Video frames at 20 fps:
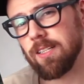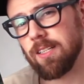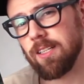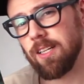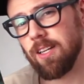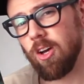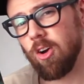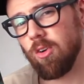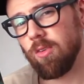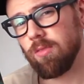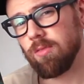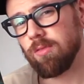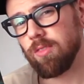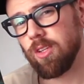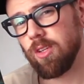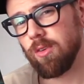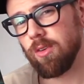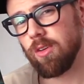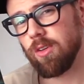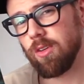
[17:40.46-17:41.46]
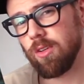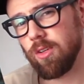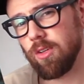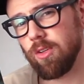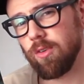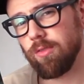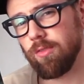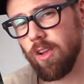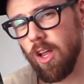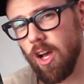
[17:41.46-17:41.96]
you know, you've
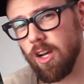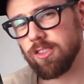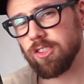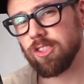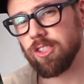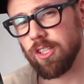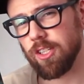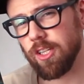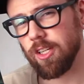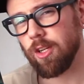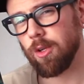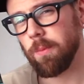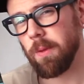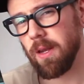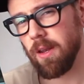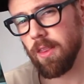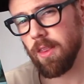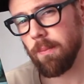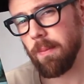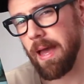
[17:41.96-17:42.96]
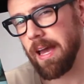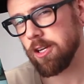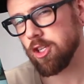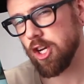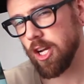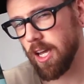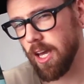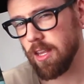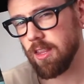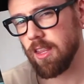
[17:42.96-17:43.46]
lost a little bit of the
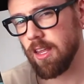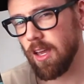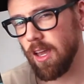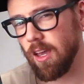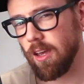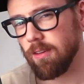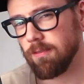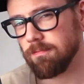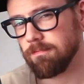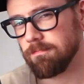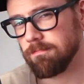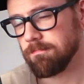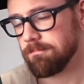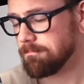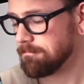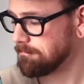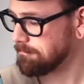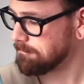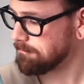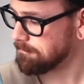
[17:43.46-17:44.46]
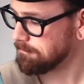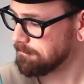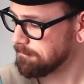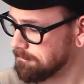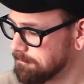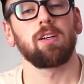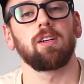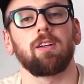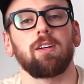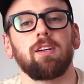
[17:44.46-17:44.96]
magic, I think.
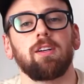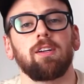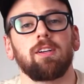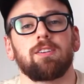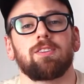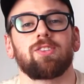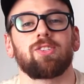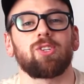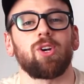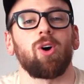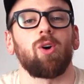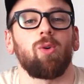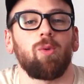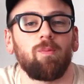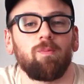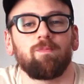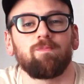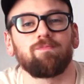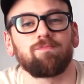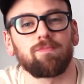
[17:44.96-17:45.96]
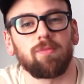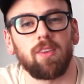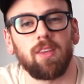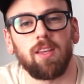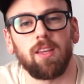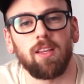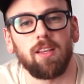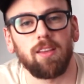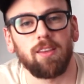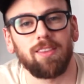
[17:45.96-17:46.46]
So
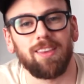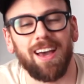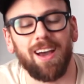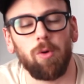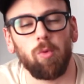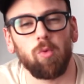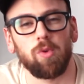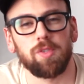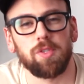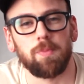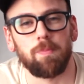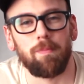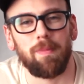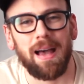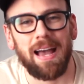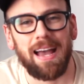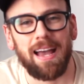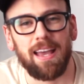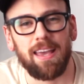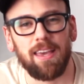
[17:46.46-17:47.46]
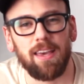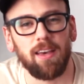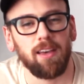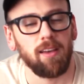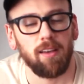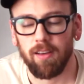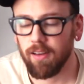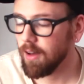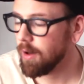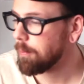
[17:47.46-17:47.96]
that was my
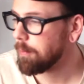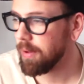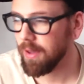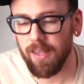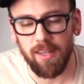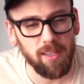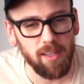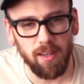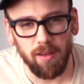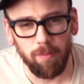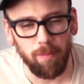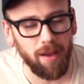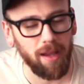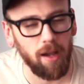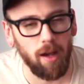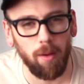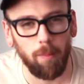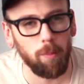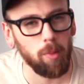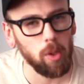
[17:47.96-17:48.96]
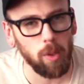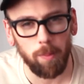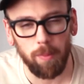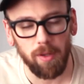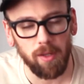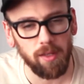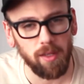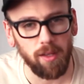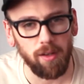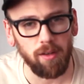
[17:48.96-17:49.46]
opinion, my humble
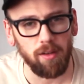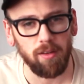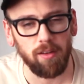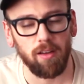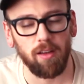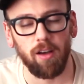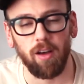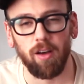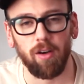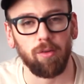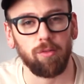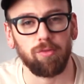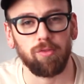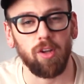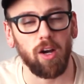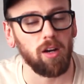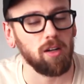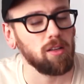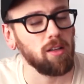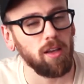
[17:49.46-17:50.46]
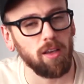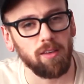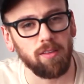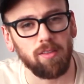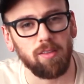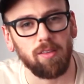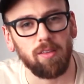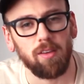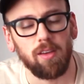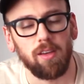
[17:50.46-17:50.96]
opinion of
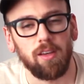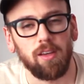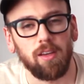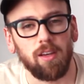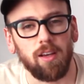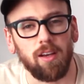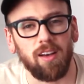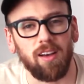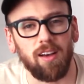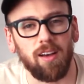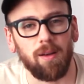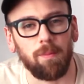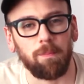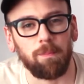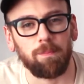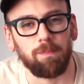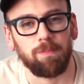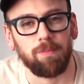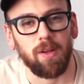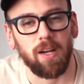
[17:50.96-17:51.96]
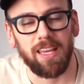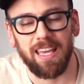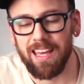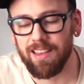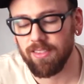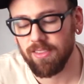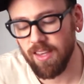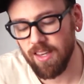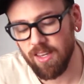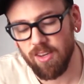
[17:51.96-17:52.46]
Ducklings.
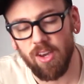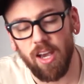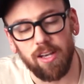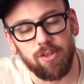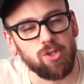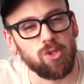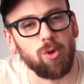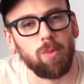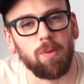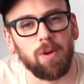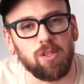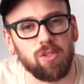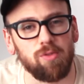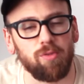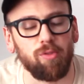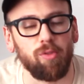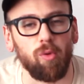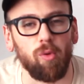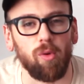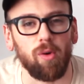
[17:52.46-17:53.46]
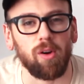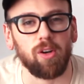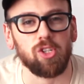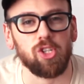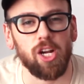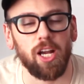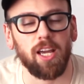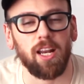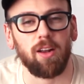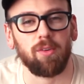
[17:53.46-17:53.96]
Again, thank you guys so much for
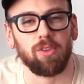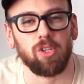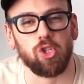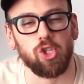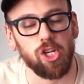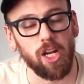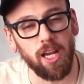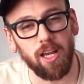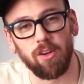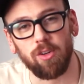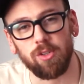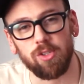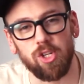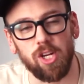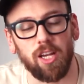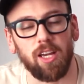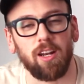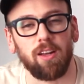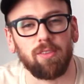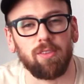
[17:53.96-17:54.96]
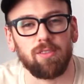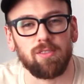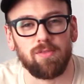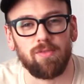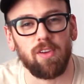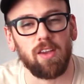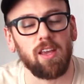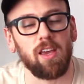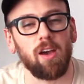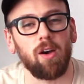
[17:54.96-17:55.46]
checking out the channel, checking out this
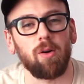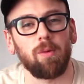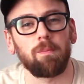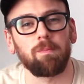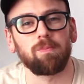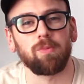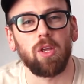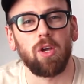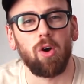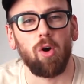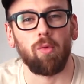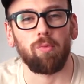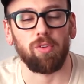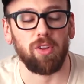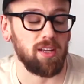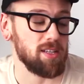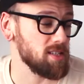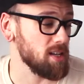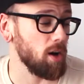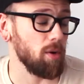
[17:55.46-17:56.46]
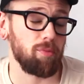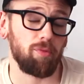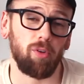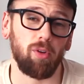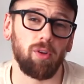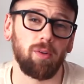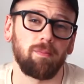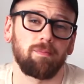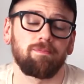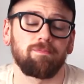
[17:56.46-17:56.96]
video. Hopefully it's
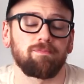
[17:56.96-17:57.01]
helpful.